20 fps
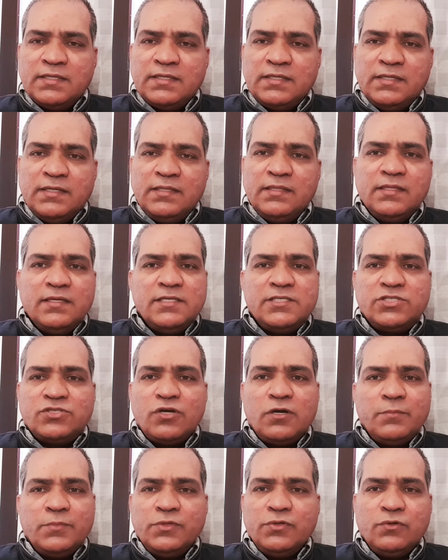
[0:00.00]
in the
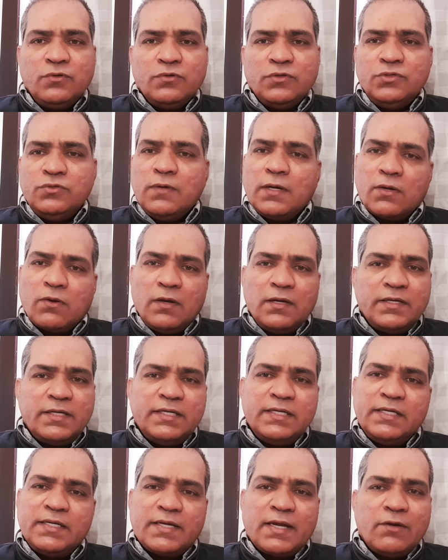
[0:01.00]
storm. No, you are
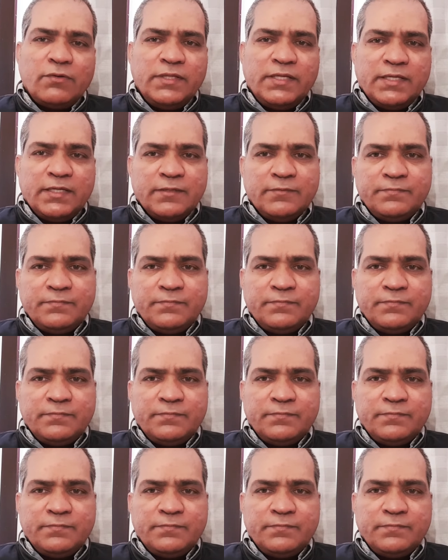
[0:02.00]
already drowning.